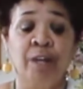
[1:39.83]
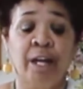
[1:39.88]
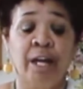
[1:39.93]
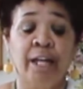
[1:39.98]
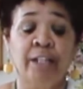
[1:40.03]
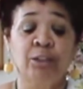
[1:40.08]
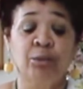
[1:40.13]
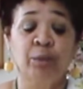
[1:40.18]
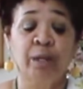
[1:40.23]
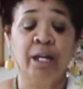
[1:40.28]

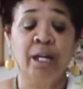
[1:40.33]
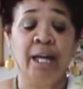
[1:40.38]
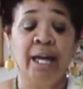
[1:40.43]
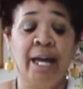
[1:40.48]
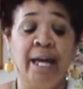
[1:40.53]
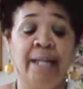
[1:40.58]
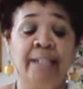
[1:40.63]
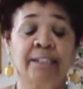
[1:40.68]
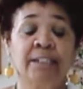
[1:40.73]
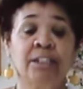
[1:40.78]
as well
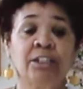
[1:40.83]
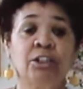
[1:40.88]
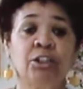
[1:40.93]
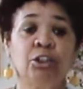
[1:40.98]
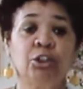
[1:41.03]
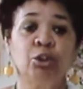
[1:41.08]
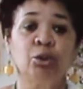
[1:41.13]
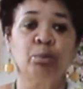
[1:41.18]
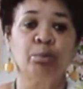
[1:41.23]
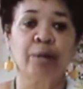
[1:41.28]
as the
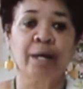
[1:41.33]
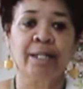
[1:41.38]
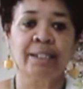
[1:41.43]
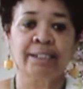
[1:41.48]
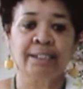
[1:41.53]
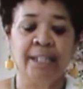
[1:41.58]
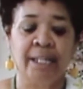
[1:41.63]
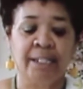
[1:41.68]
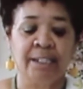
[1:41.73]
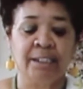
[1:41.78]
due
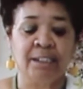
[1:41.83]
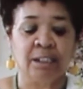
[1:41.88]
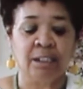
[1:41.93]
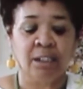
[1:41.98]
process